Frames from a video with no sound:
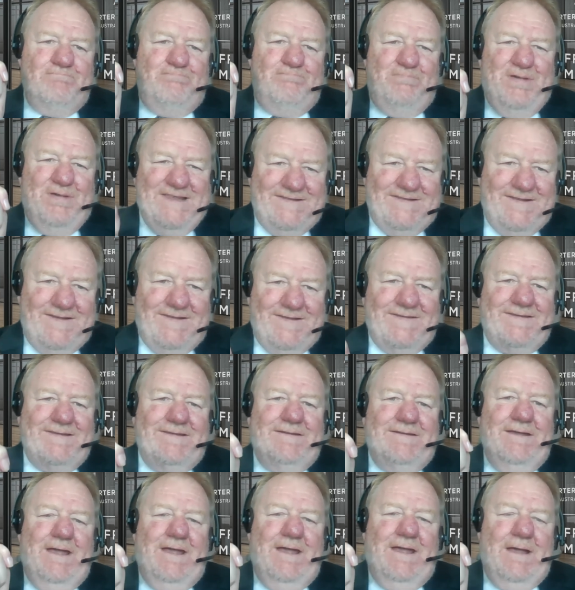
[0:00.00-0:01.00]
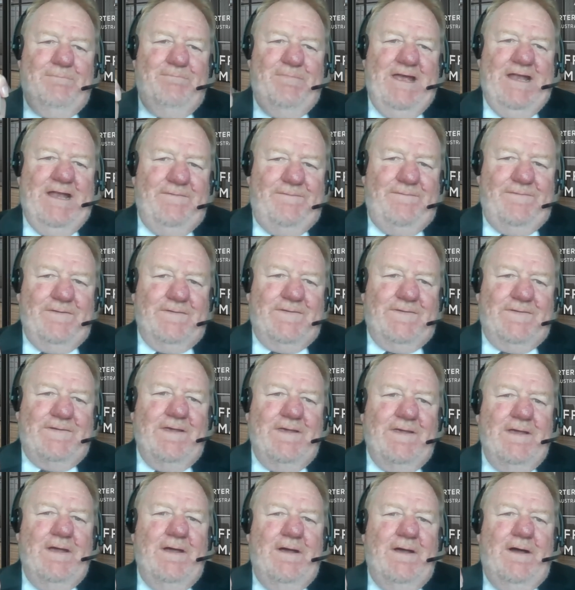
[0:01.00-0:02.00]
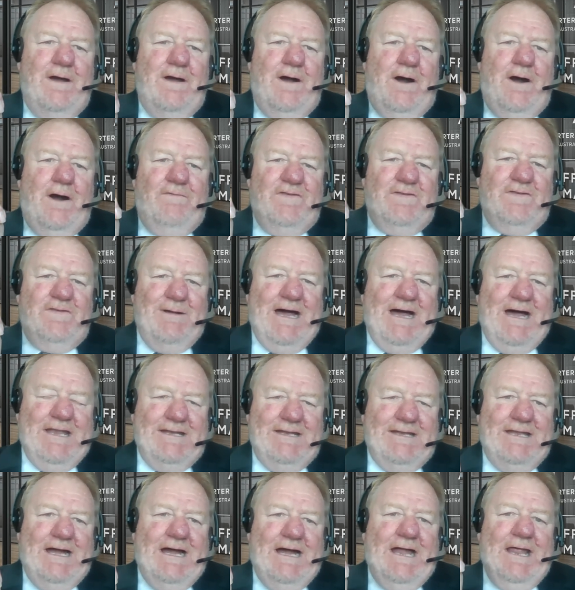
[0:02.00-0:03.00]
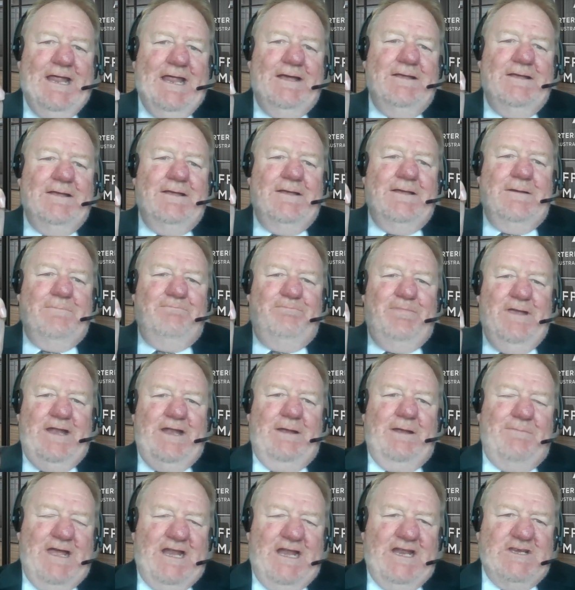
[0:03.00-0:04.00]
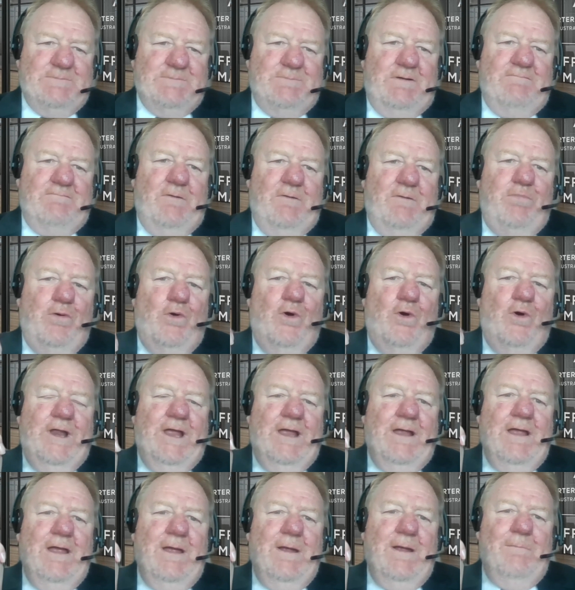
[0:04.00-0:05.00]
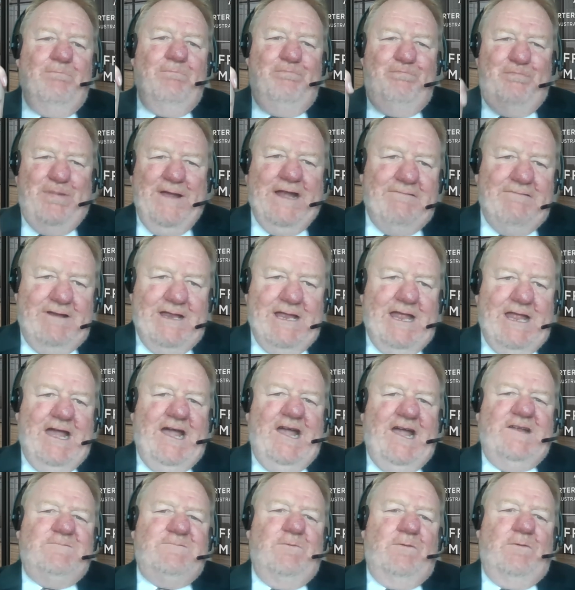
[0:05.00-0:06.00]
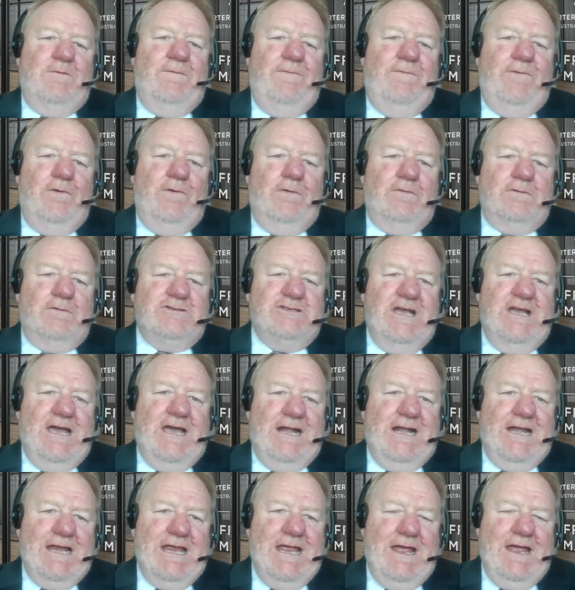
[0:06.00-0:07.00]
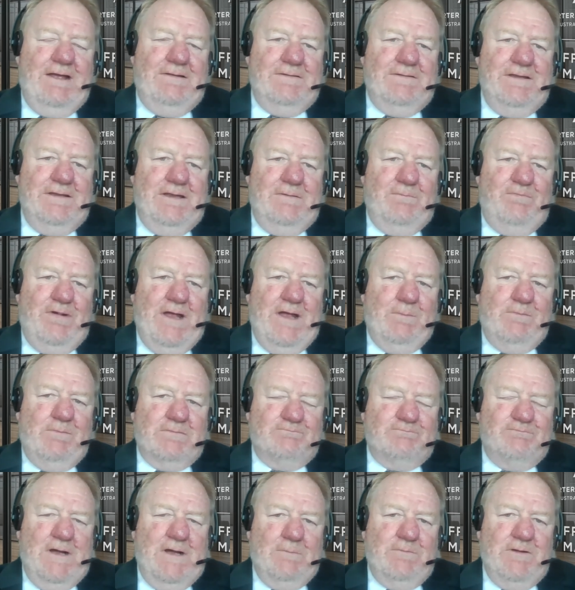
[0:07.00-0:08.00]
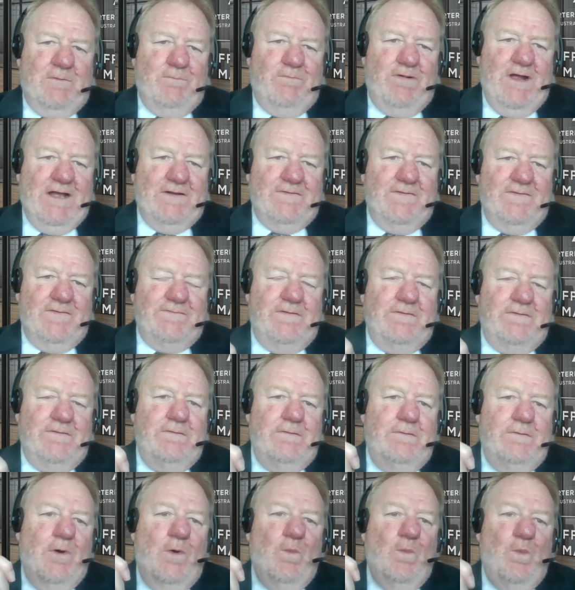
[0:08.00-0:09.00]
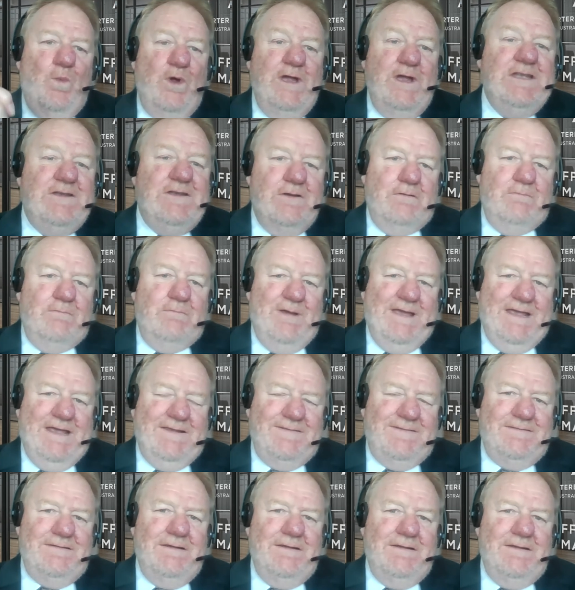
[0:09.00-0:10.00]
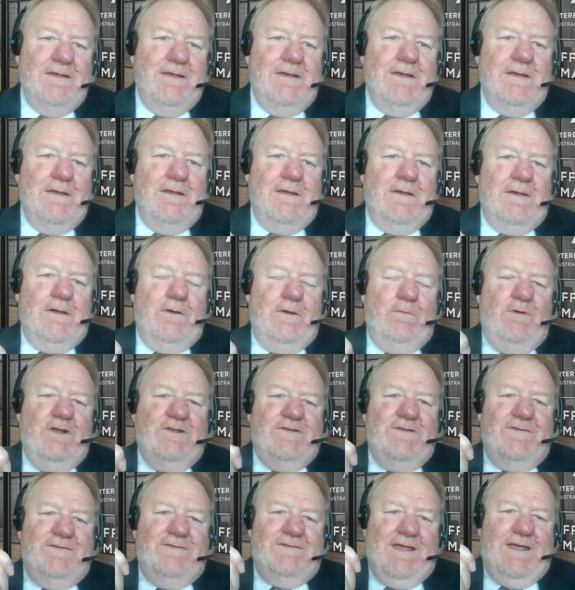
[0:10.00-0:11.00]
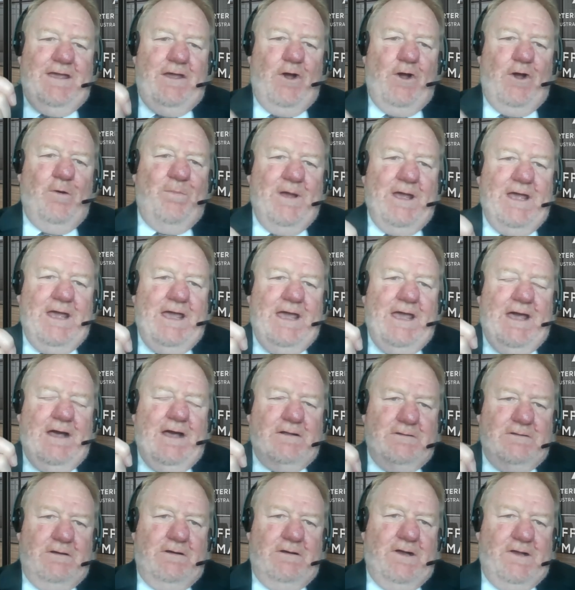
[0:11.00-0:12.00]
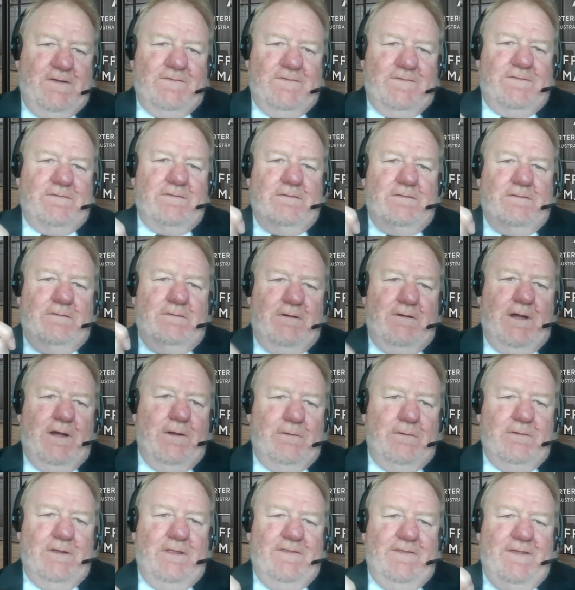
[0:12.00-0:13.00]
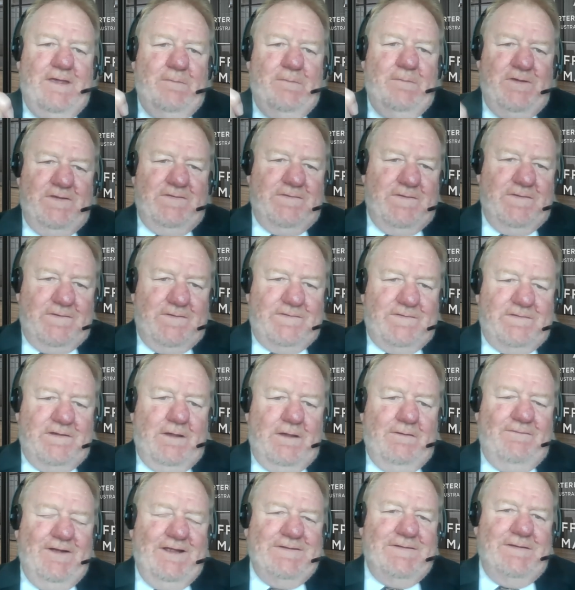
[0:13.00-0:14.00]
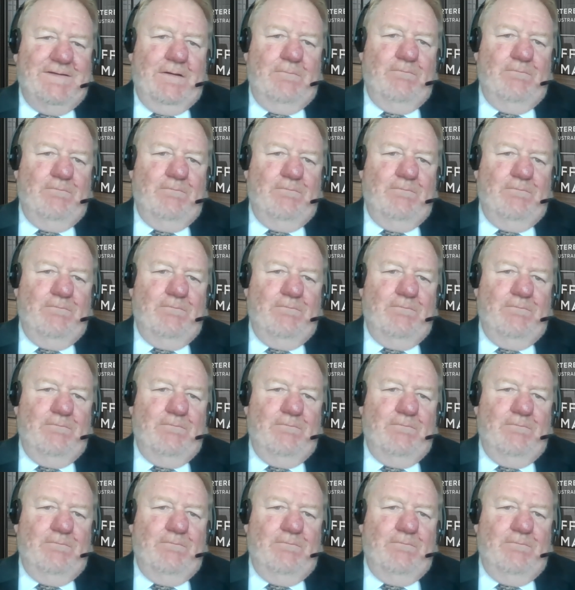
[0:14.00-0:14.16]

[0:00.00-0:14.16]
business benefits of smarter data, better management reporting, better engagement with your chartered accountant in public practice to do what we do best, which is to help our clients grow their business. So that's an